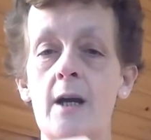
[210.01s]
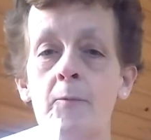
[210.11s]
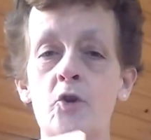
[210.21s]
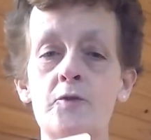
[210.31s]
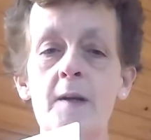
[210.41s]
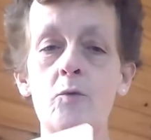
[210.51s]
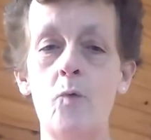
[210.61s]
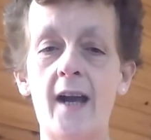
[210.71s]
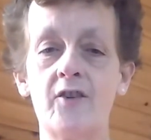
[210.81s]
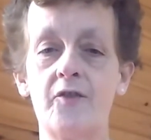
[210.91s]
I'm going to be in
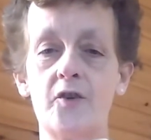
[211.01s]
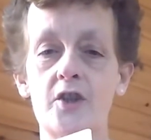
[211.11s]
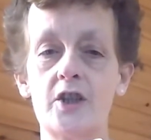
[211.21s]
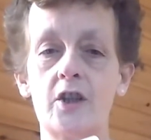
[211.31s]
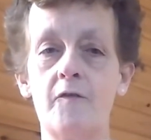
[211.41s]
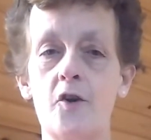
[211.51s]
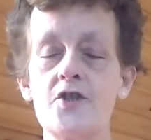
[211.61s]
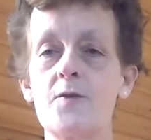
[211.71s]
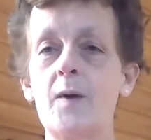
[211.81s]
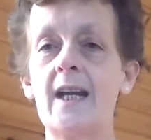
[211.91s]
Wexford the
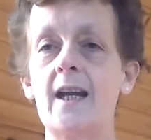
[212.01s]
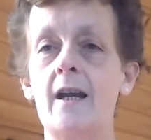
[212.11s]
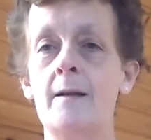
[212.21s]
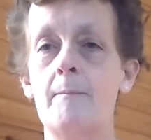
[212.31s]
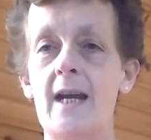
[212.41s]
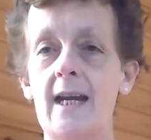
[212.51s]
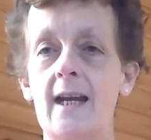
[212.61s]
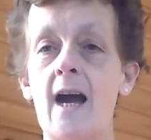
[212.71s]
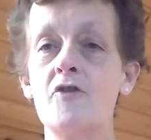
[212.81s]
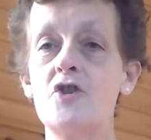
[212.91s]
first week in May,
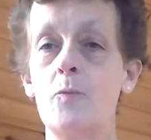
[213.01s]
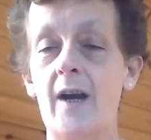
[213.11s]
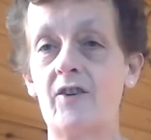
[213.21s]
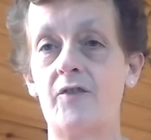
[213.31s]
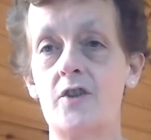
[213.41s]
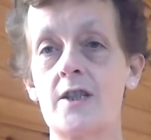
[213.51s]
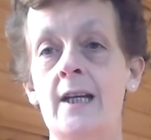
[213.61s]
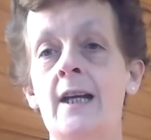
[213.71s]
County Wexford.